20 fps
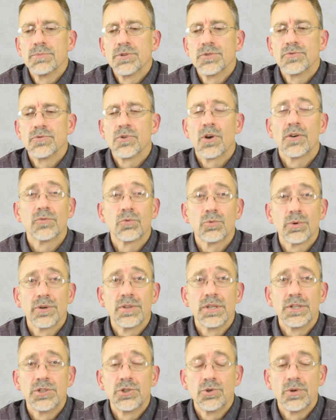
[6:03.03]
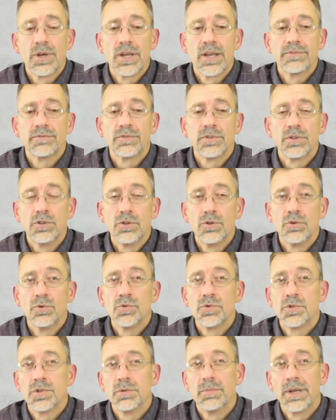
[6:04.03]
of software that you have to
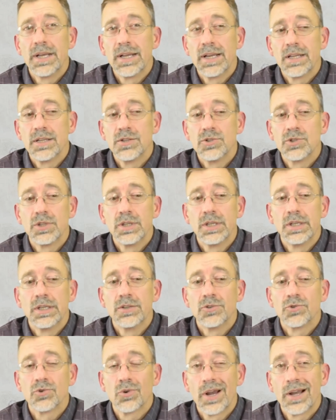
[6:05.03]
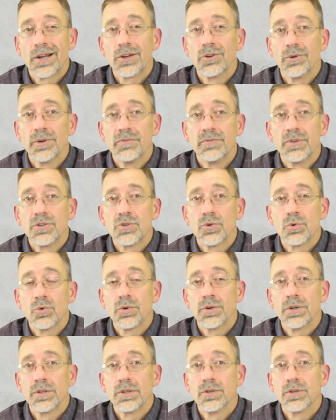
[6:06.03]
use to manage and track your inventory.